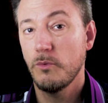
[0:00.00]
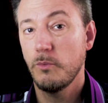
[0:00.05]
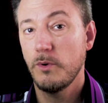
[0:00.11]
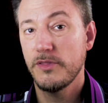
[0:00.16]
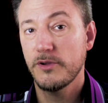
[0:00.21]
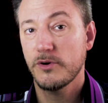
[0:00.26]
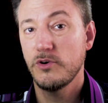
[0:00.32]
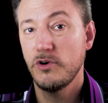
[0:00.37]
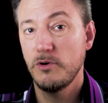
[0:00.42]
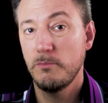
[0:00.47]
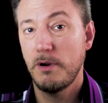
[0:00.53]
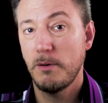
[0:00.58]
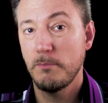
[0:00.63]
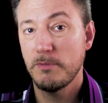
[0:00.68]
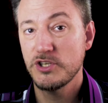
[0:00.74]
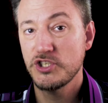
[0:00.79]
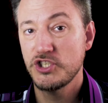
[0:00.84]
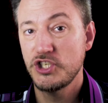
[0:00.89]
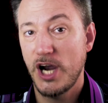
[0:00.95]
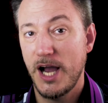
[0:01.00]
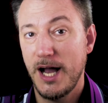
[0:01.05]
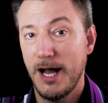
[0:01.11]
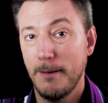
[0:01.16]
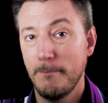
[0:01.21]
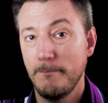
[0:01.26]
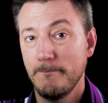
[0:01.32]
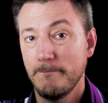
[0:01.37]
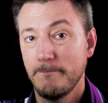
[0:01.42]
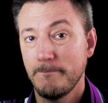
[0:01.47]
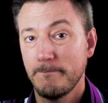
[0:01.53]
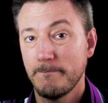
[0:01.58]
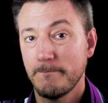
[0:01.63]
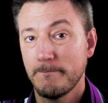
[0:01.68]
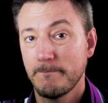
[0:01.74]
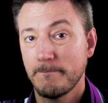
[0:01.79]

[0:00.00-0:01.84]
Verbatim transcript: with the crew member's job. I